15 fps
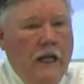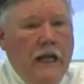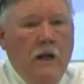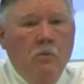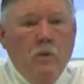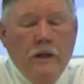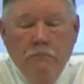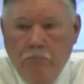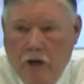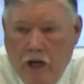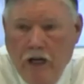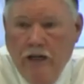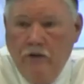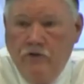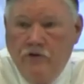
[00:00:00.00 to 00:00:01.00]
It
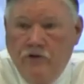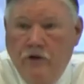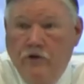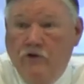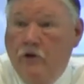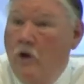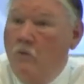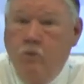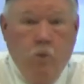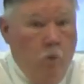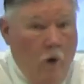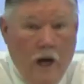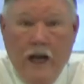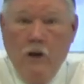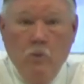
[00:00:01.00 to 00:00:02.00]
reminds us of
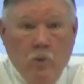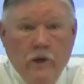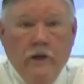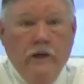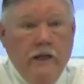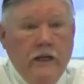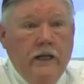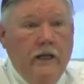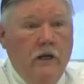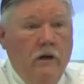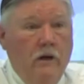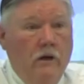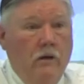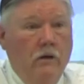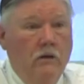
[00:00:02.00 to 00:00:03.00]
why we're
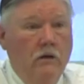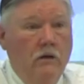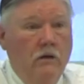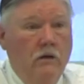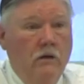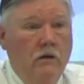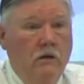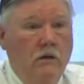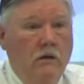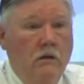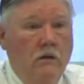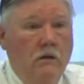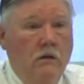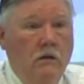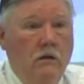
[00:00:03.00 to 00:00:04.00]
here.
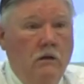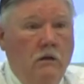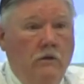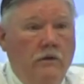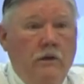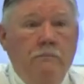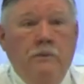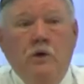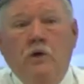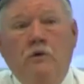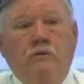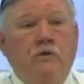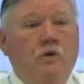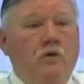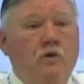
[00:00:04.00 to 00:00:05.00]
The
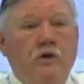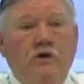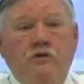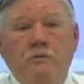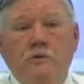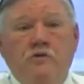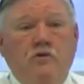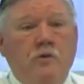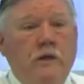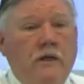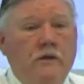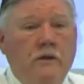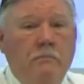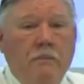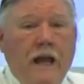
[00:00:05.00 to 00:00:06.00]
beautiful Christmas tree
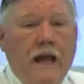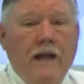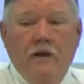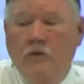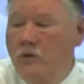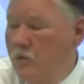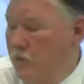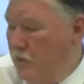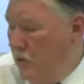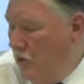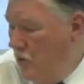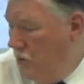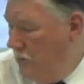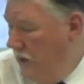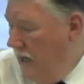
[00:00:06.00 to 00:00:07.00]
in the back of the
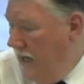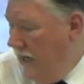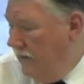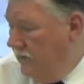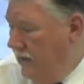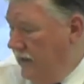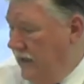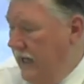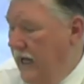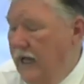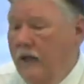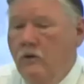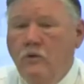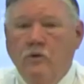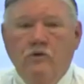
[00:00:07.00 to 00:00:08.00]
room and the
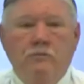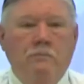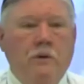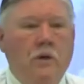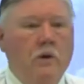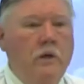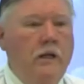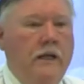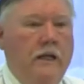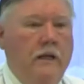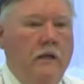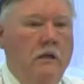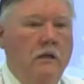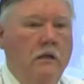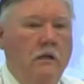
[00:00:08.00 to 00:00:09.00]
candles
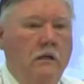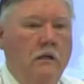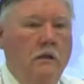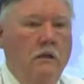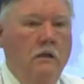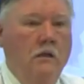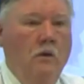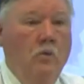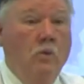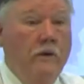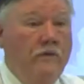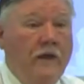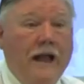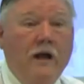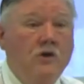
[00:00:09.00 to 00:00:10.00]
burning
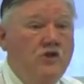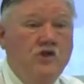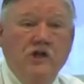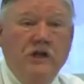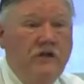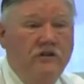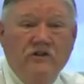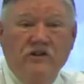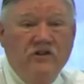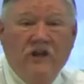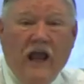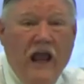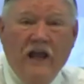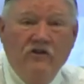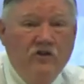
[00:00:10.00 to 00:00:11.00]
without Jesus
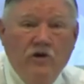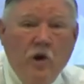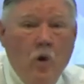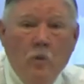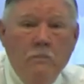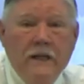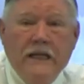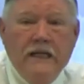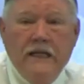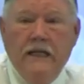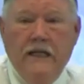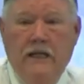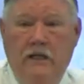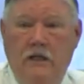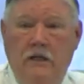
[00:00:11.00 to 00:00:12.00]
has no
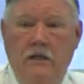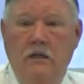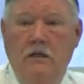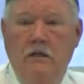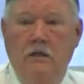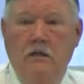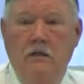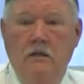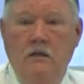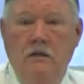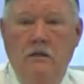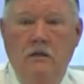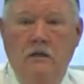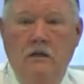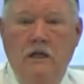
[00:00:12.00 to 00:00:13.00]
meaning.
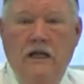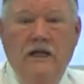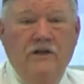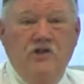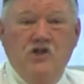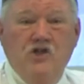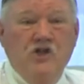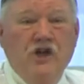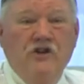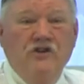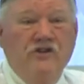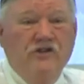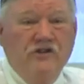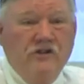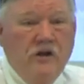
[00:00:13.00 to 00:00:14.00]
It's
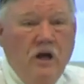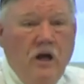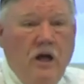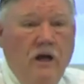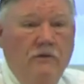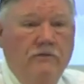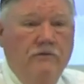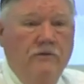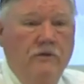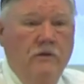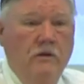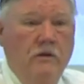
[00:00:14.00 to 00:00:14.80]
just stuff.